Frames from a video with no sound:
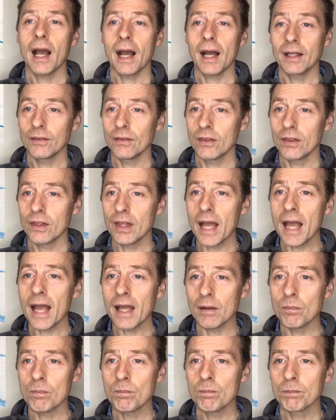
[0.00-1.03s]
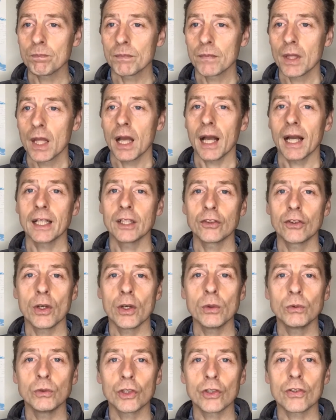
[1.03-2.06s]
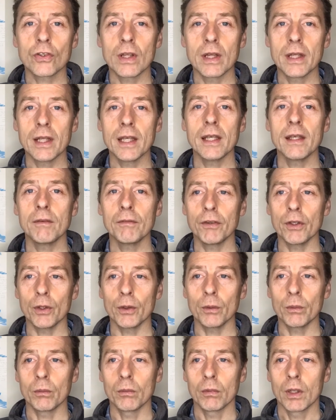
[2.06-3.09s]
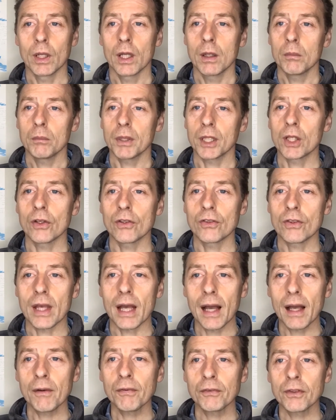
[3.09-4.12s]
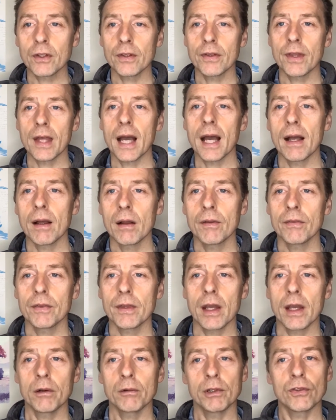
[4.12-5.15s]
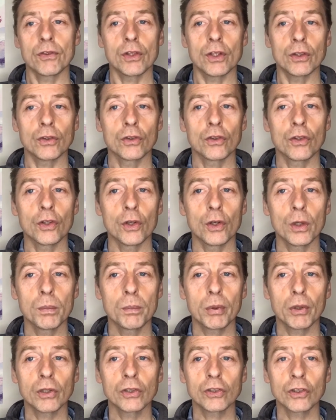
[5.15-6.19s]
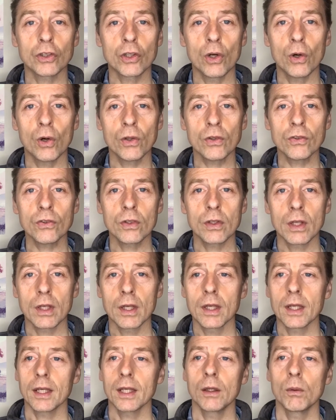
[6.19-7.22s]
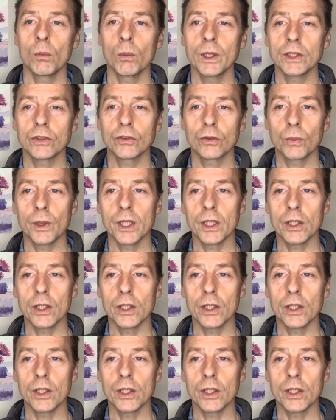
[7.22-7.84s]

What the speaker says: And then I don't just leave you, because after that, there is the two brush course in which we